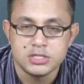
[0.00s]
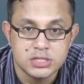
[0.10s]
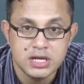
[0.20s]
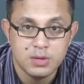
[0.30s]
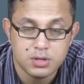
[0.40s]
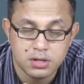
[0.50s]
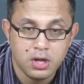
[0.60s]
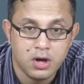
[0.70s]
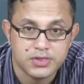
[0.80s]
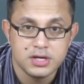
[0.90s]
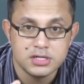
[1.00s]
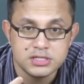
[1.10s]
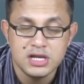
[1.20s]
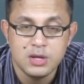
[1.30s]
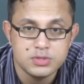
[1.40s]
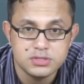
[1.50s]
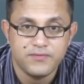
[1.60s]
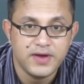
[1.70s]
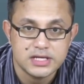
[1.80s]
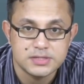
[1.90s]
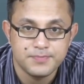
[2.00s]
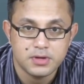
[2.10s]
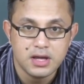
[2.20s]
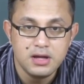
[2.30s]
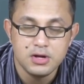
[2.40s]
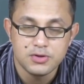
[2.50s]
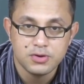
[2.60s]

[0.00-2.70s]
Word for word: dealing with loss, dealing with defeat. Okay.